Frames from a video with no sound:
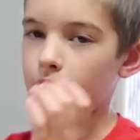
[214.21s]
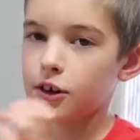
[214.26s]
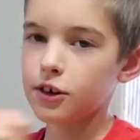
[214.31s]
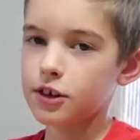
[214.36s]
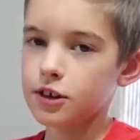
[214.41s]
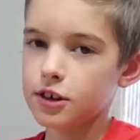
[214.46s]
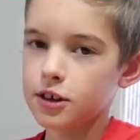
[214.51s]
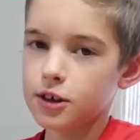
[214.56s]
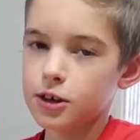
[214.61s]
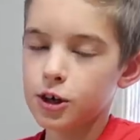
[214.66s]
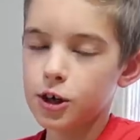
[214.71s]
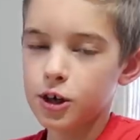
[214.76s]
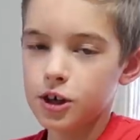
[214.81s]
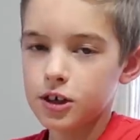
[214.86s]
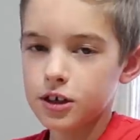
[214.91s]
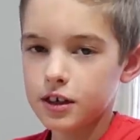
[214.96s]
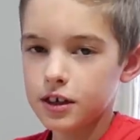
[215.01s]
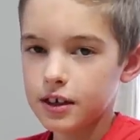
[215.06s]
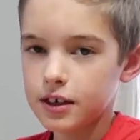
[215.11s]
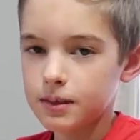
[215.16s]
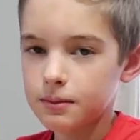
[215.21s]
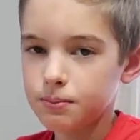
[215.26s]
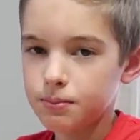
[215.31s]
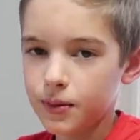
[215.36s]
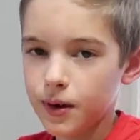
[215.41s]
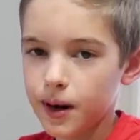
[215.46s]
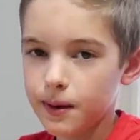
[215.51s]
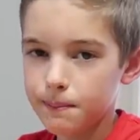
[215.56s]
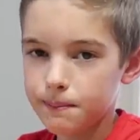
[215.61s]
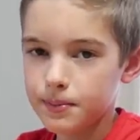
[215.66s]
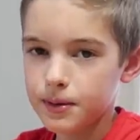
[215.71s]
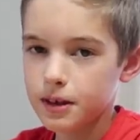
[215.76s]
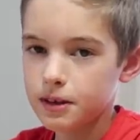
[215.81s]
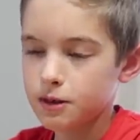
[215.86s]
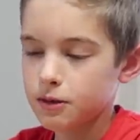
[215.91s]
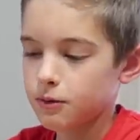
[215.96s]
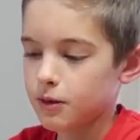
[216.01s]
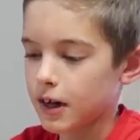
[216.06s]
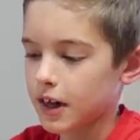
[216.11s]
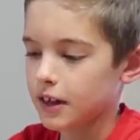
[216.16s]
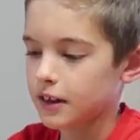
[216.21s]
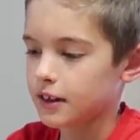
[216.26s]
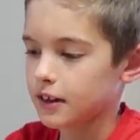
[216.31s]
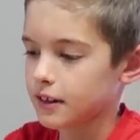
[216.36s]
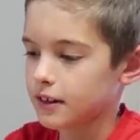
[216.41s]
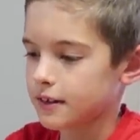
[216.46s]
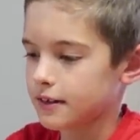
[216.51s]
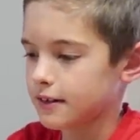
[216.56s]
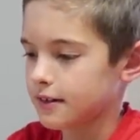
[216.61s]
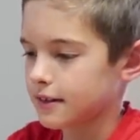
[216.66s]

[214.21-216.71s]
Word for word: How does the heart keep pumping while